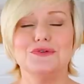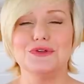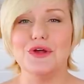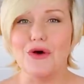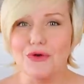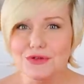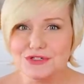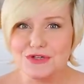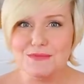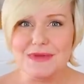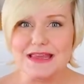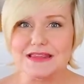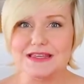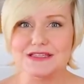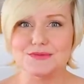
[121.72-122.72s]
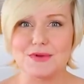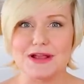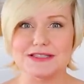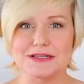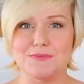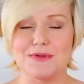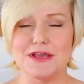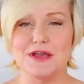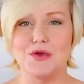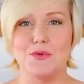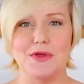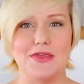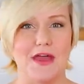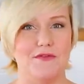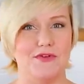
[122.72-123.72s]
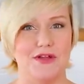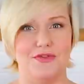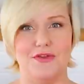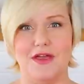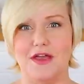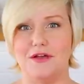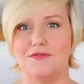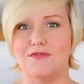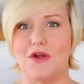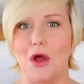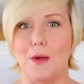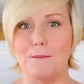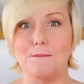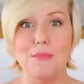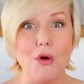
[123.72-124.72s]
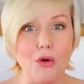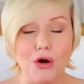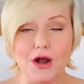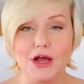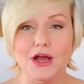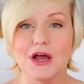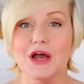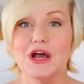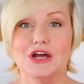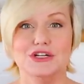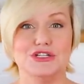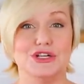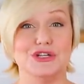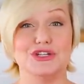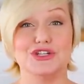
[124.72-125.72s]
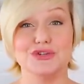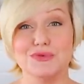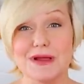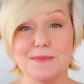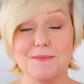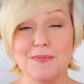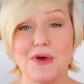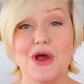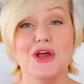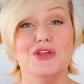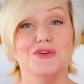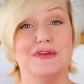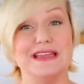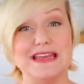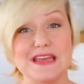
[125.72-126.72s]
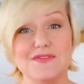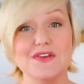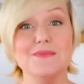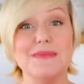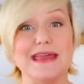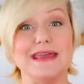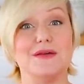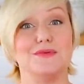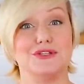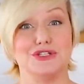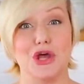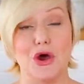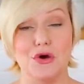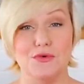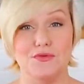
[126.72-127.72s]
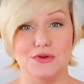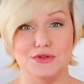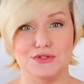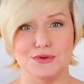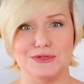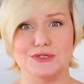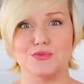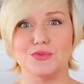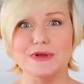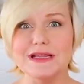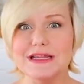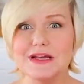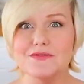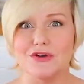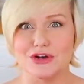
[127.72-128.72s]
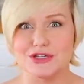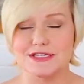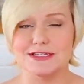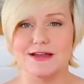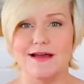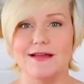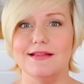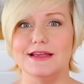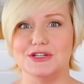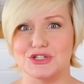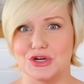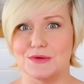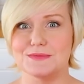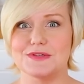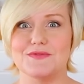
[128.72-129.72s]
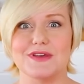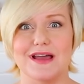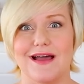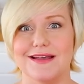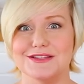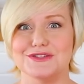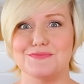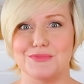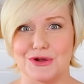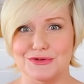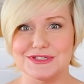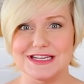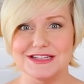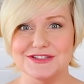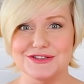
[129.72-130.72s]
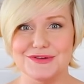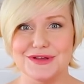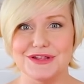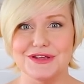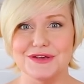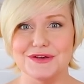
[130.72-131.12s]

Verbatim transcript: You can also make this recipe with everything from pork to shrimp. You can even make it with tofu. So it's really versatile in terms of the kinds of proteins you can